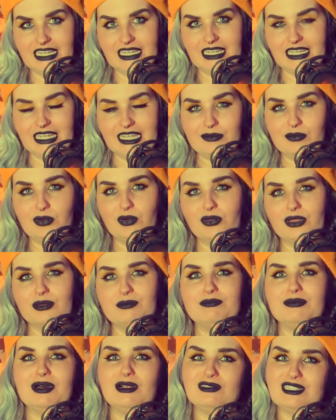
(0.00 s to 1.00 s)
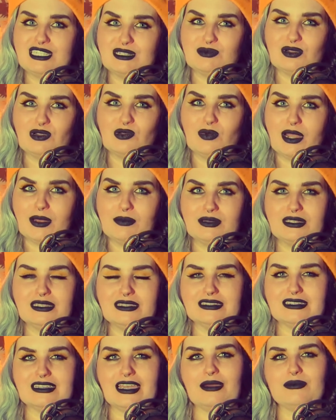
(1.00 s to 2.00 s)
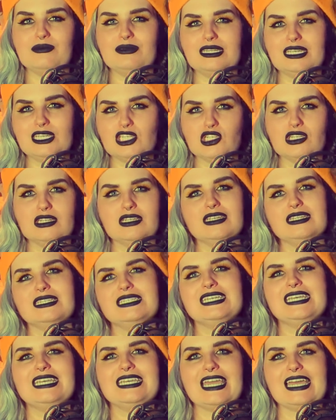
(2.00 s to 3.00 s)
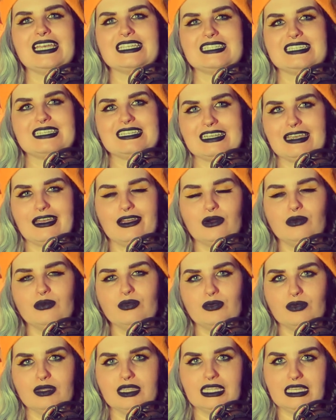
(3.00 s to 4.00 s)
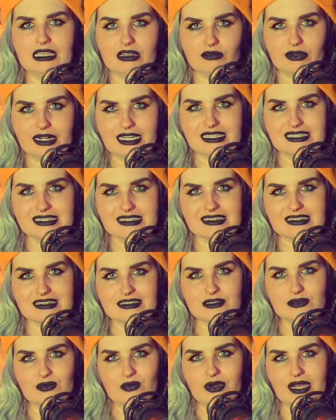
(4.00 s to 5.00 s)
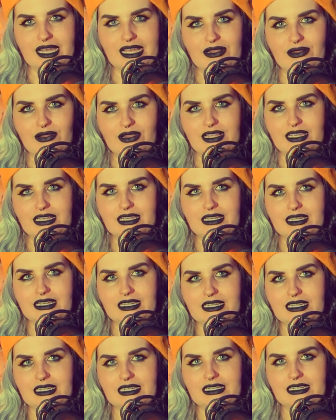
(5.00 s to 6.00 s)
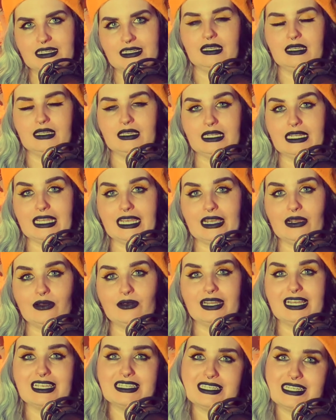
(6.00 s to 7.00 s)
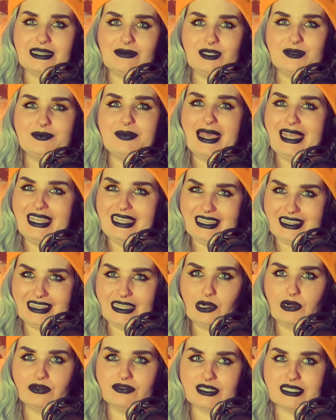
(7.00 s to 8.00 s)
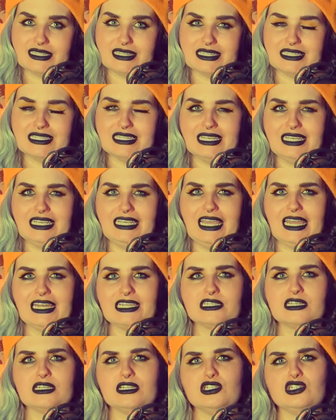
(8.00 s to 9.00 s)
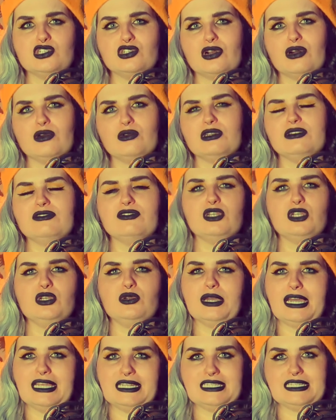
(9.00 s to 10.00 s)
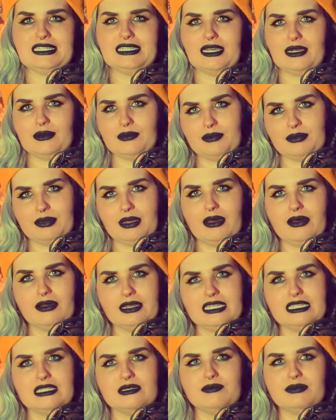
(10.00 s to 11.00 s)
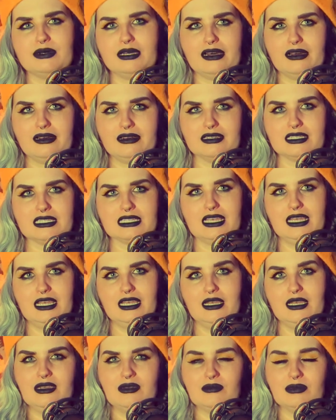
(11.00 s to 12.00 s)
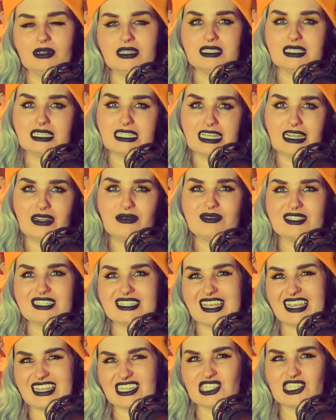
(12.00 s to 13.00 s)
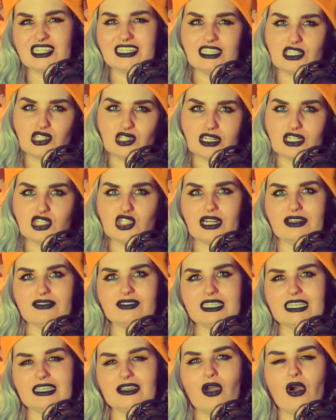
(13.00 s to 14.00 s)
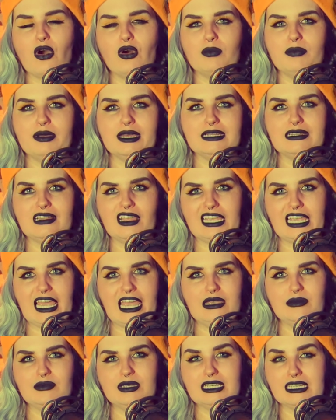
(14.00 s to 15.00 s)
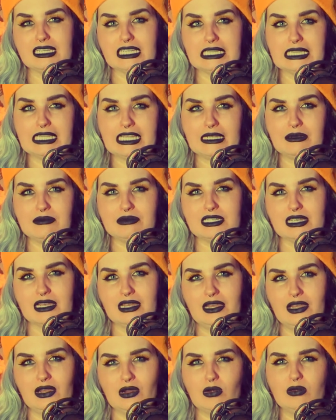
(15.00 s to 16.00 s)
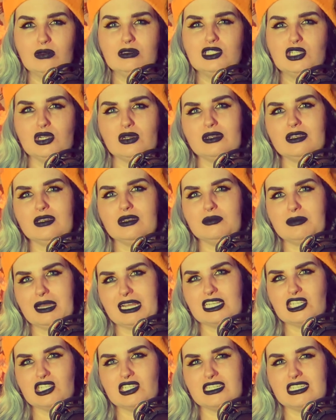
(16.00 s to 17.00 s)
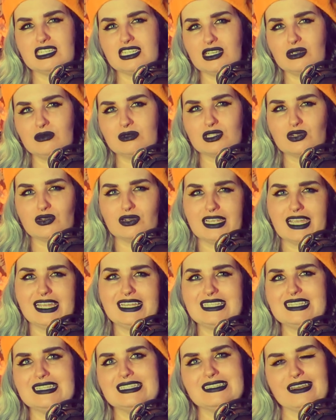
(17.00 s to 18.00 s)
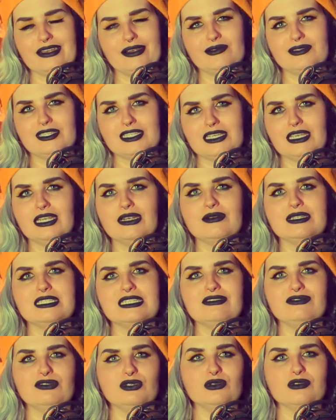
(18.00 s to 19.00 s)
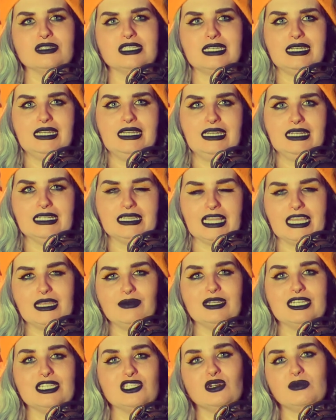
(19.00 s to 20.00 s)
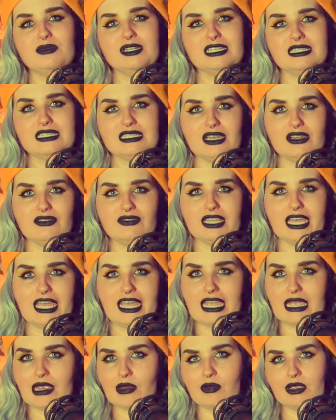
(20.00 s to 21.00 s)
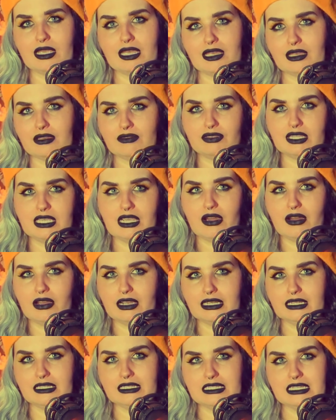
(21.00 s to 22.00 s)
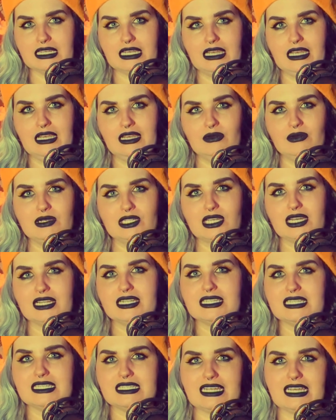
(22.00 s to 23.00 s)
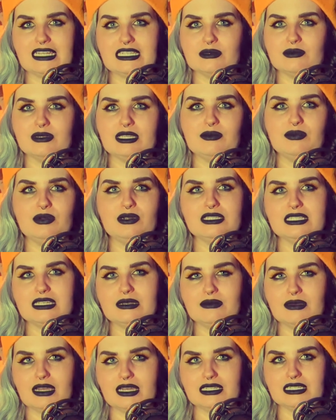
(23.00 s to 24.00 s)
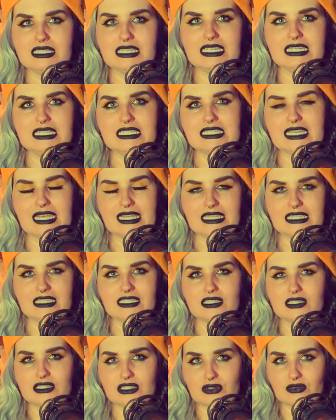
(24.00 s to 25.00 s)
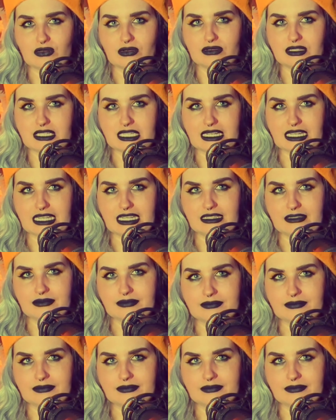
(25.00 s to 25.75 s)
He bought them multiple weapons, ammunition and tear gas to help with the arrests as well. Now, as he was paying the officers, he had control of who ended up behind bars, but as the town wasn't actually a drug trafficking hotbed like Amy had claimed, all John had managed to do was create his own security force, claiming dominance over that area of the island, which understandably put him under intense scrutiny.